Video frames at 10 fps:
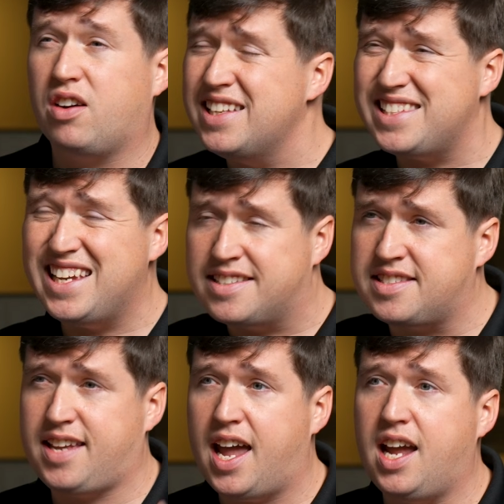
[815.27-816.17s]
It's
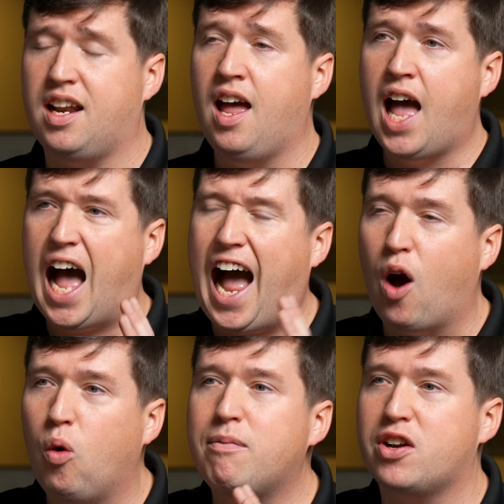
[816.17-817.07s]
insane
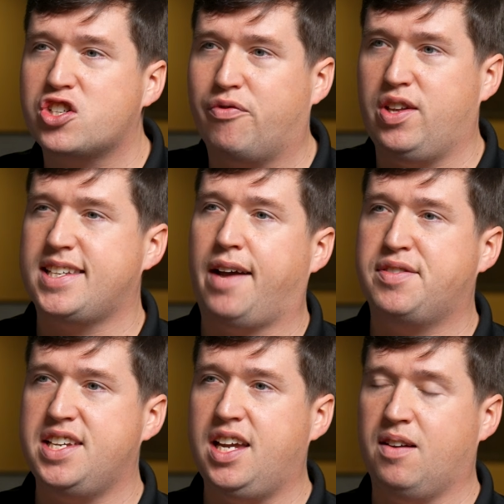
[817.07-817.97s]
how much of this I've
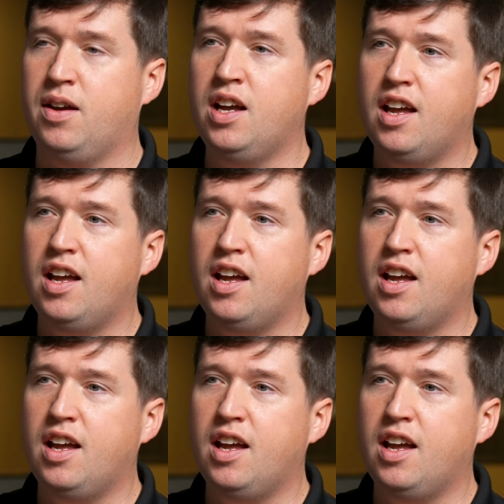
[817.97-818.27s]
seen.